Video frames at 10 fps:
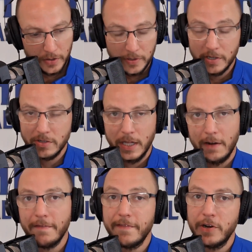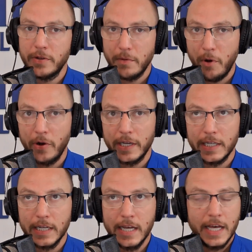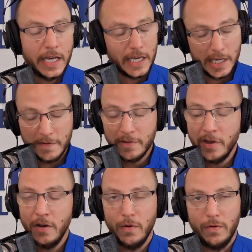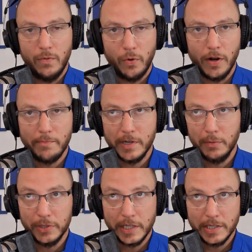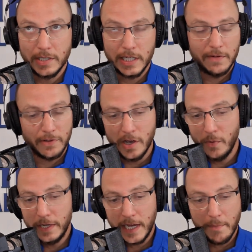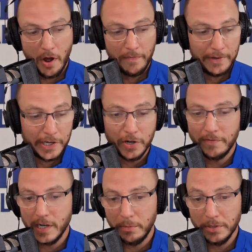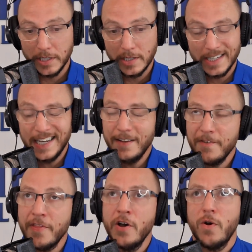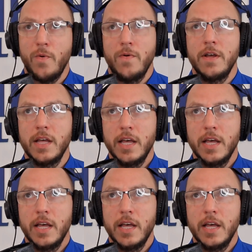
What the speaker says: Clearly, there's a lot of fear in the market, even though we're up double digits, even though we came off a year of double digits, even though